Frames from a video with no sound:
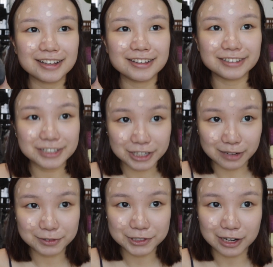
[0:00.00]
the
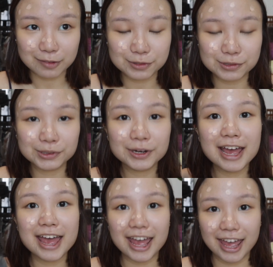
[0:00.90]
shabu shabu
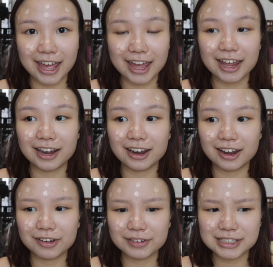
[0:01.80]
and
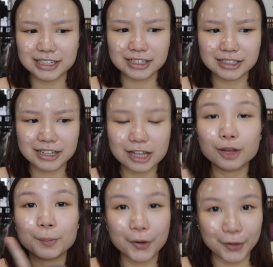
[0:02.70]
what's that?
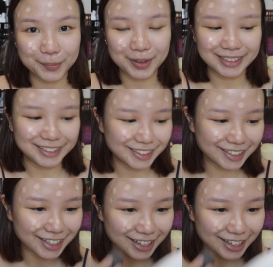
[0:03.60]
The pork belly.